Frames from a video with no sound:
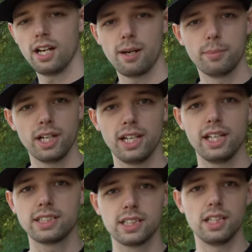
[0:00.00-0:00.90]
uh, but
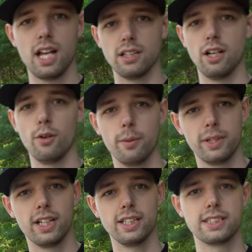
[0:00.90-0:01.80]
it's a lot lower
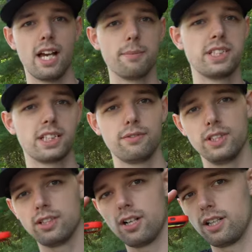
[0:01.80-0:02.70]
because I'm six
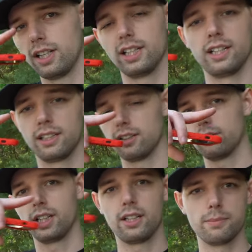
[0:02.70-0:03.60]
feet tall and it
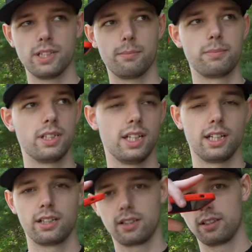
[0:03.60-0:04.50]
only comes up to
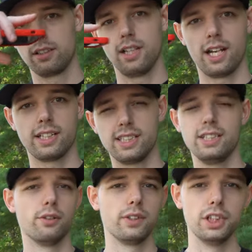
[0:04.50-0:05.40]
like yeah, I can
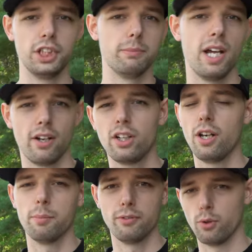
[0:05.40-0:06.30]
see over the Jeep now. I
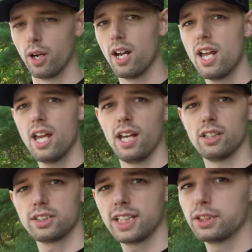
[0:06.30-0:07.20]
couldn't before. It
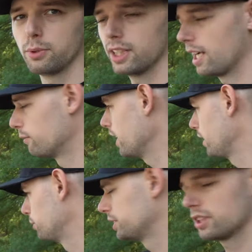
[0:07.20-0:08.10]
also gets rid of that
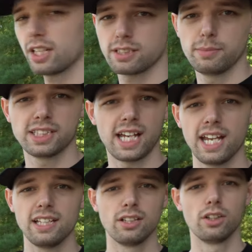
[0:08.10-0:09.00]
rake, which is awesome because I
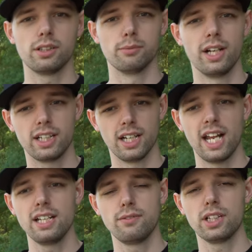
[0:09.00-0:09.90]
hate the look of rake on
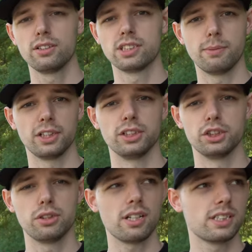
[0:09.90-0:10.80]
any vehicle, especially
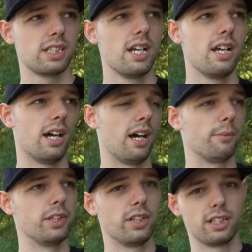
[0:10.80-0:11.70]
trucks. Uh,
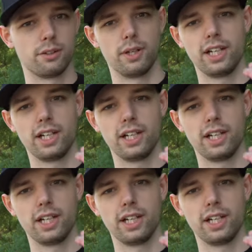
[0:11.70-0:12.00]
when you get the